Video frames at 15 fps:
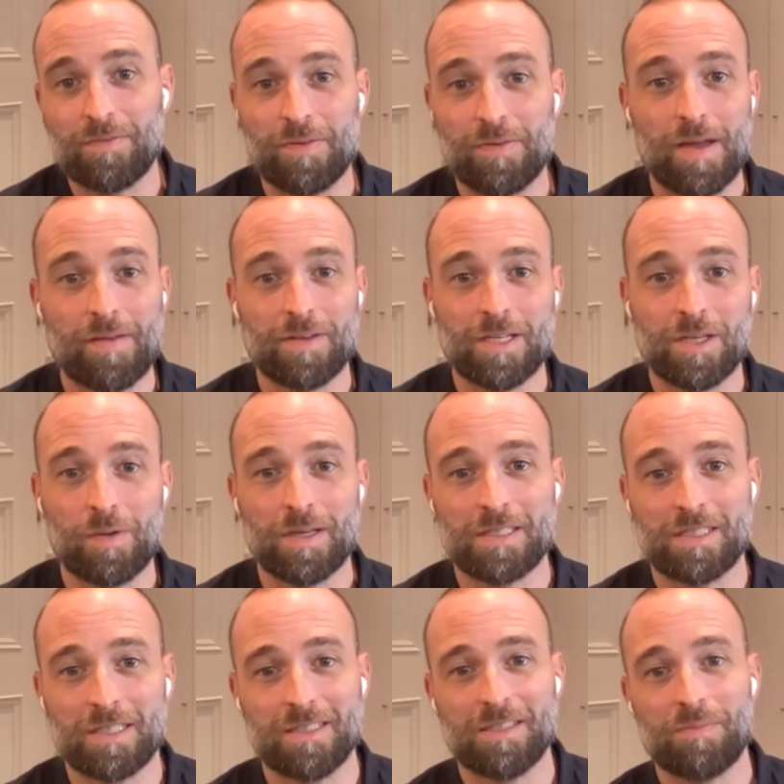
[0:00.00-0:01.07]
if you have any
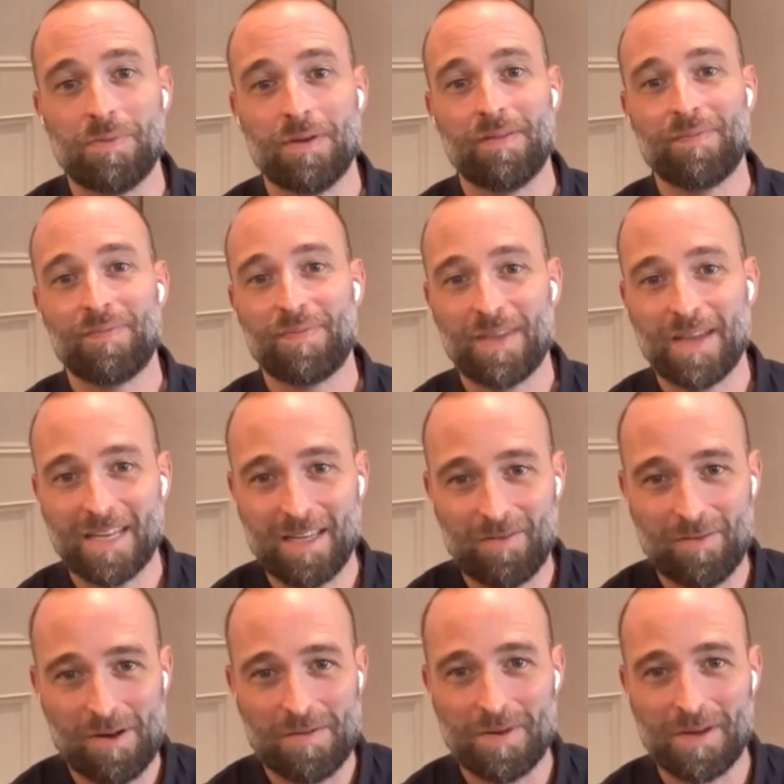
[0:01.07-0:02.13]
questions. But thank you
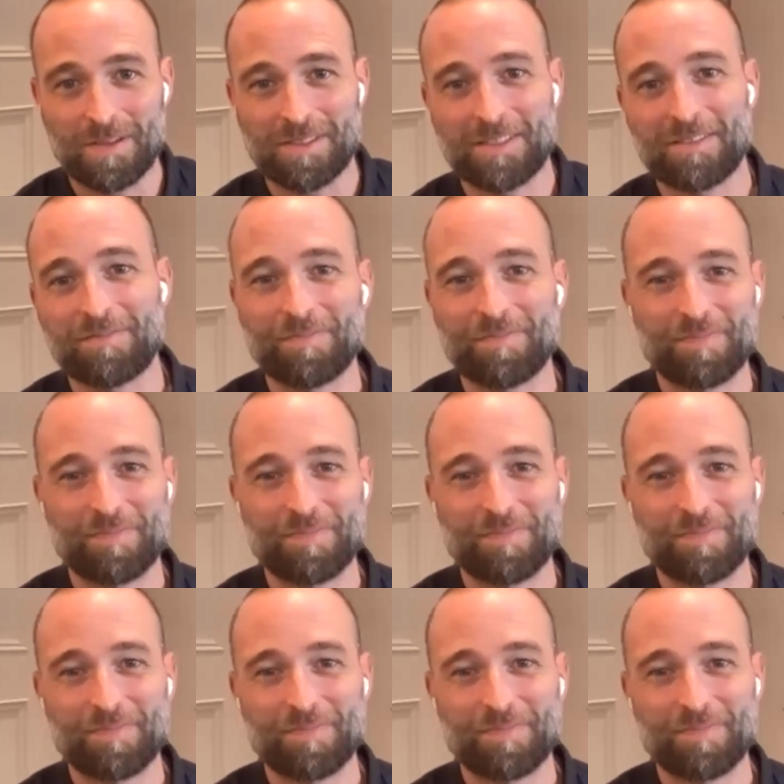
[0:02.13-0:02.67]
very much.